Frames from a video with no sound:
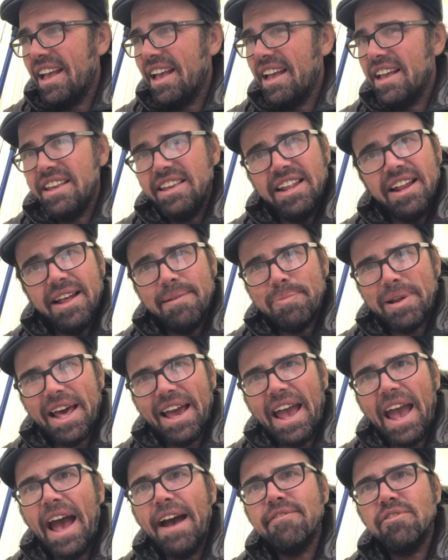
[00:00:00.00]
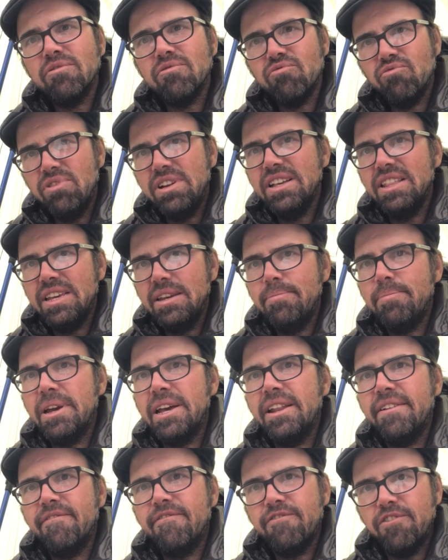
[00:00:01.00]
You know, but I haven't really
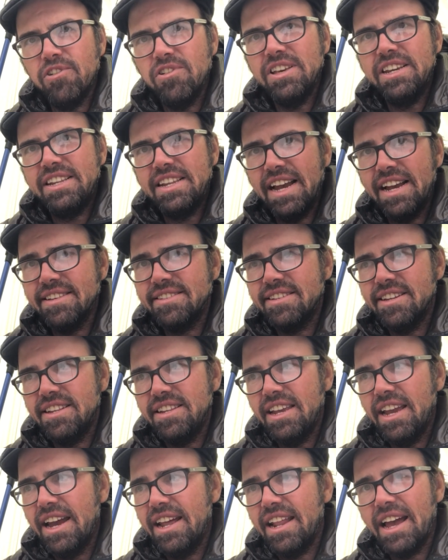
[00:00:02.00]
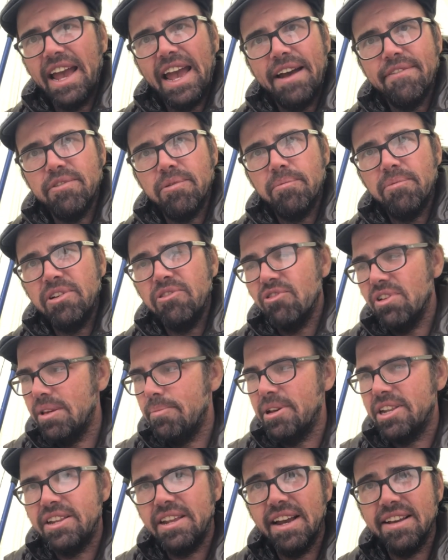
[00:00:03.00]
been fully tested yet. I haven't really
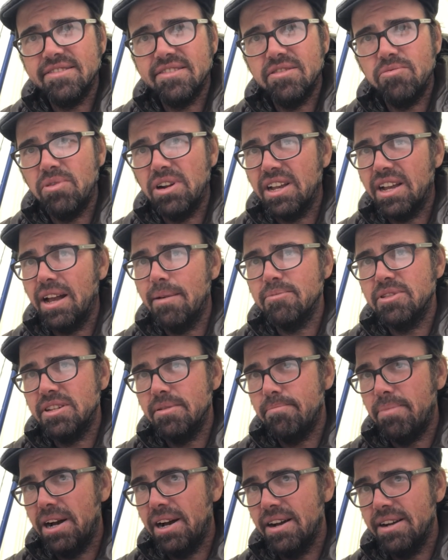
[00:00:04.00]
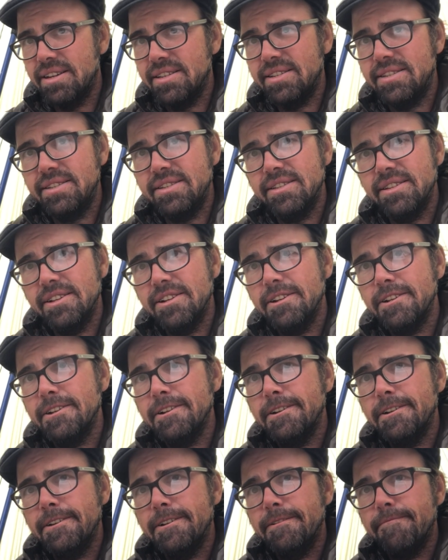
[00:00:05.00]
been tested when it comes to bugs.
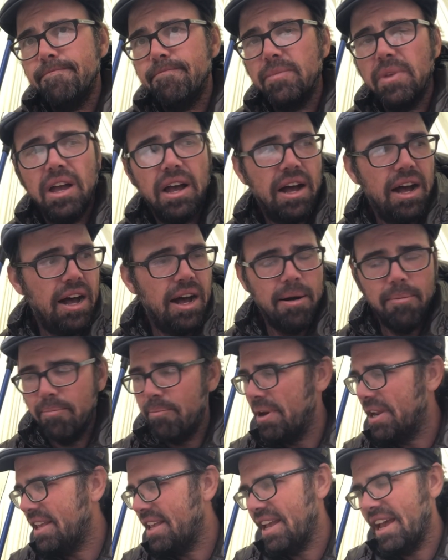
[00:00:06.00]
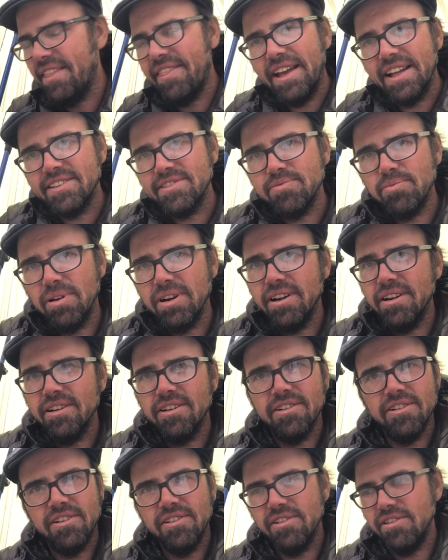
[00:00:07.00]
But again, that's
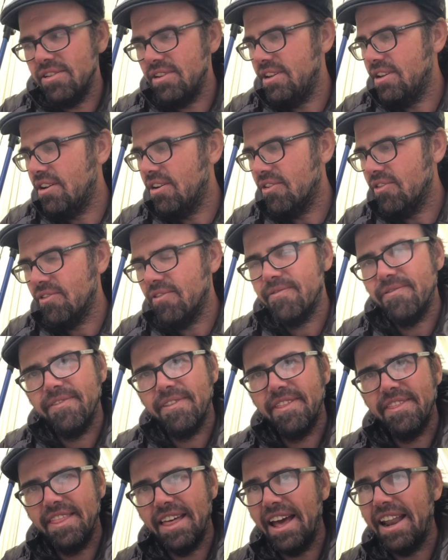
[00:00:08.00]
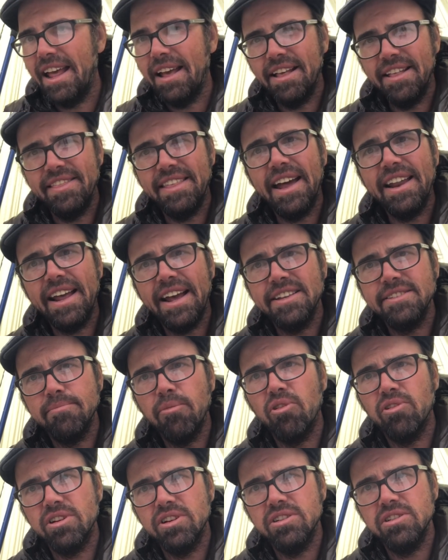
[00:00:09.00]
where, you know, that has
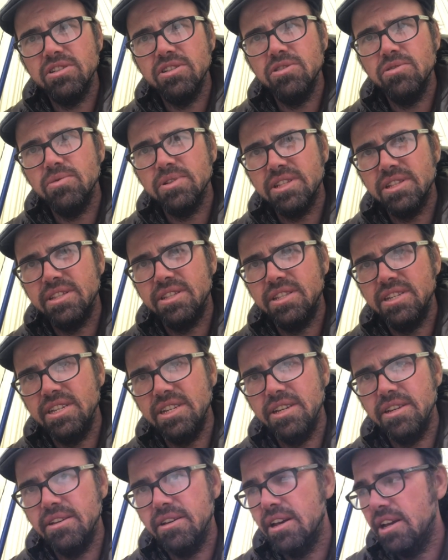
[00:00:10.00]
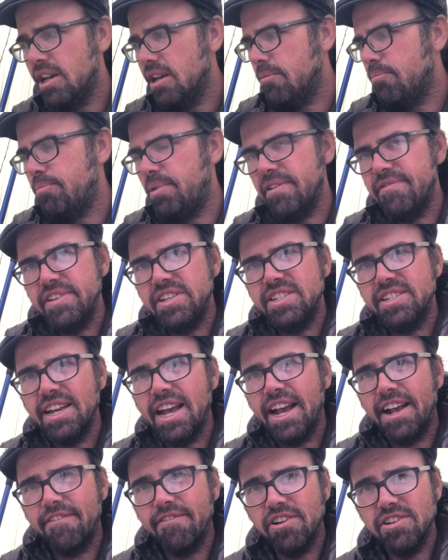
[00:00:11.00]
more to do with the bivy
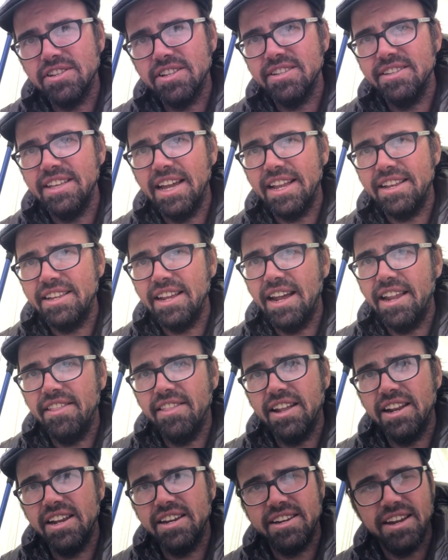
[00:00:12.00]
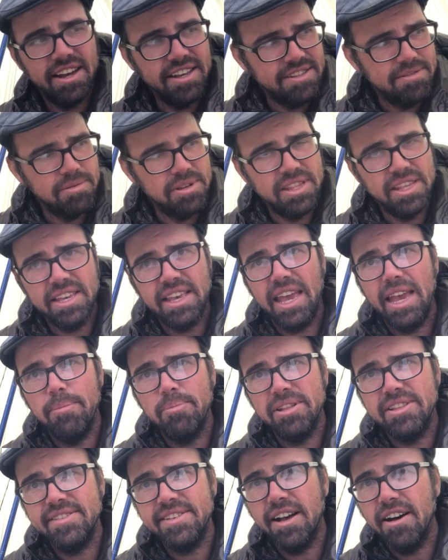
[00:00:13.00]
sack versus net tent than it does with the
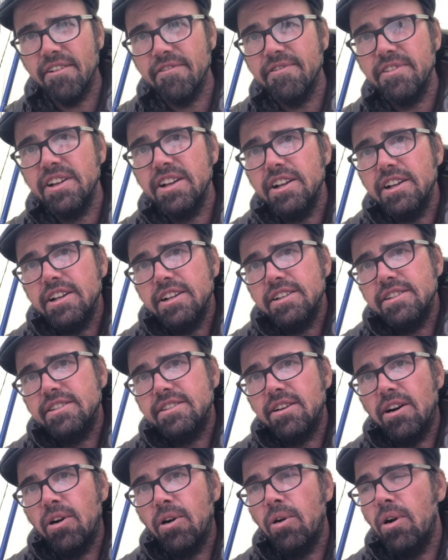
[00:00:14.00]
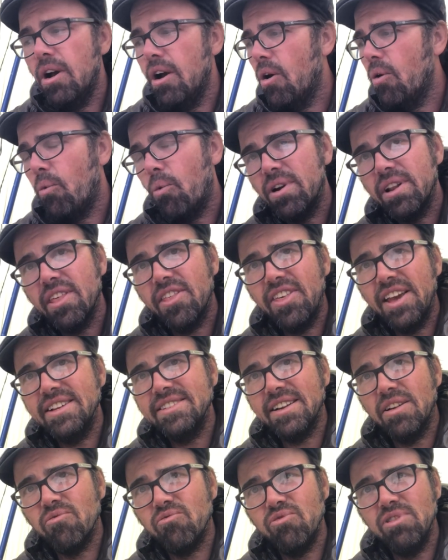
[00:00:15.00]
cape itself. So one of the
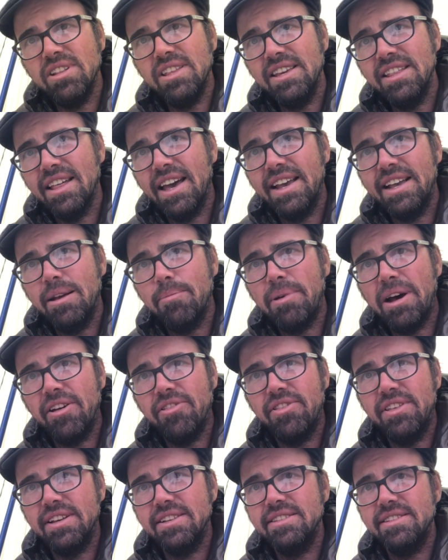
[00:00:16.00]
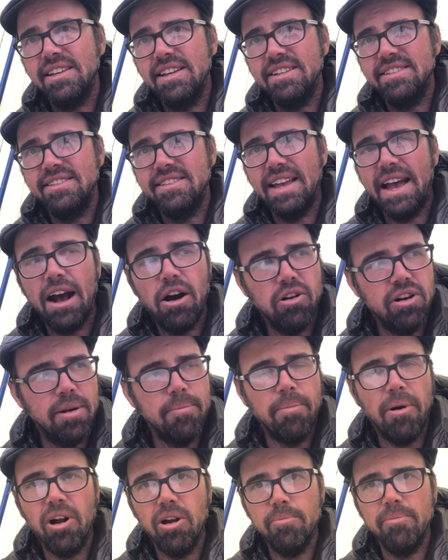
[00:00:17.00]
things I really like about this is how
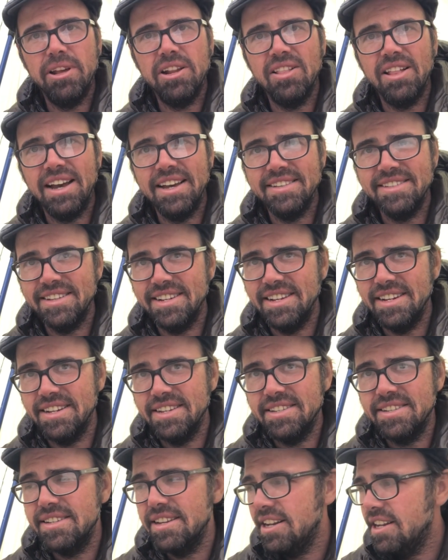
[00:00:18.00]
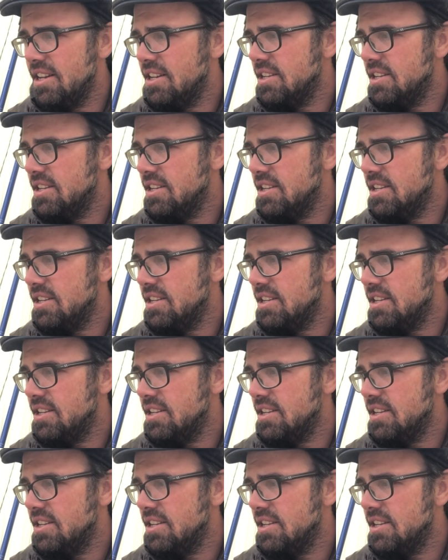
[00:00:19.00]
compartmentalized it is.